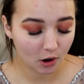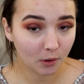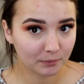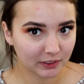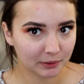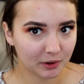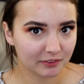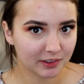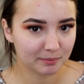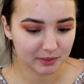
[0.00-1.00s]
hopefully one
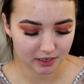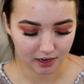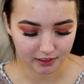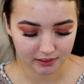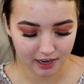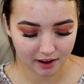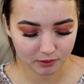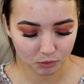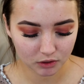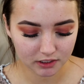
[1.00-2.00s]
of them does. I
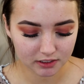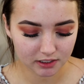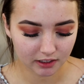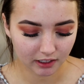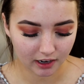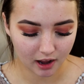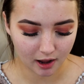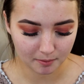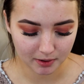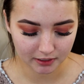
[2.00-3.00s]
haven't worn this in like a
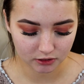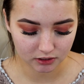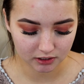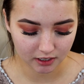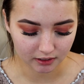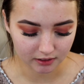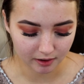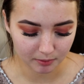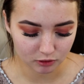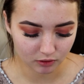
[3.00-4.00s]
hot minute just because
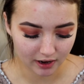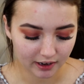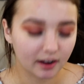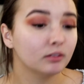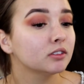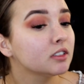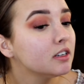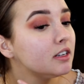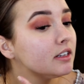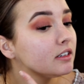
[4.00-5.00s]
I've been trying out
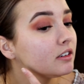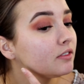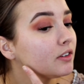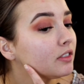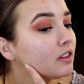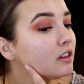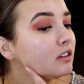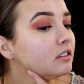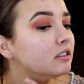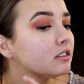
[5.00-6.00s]
different
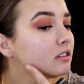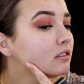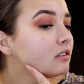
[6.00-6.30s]
things.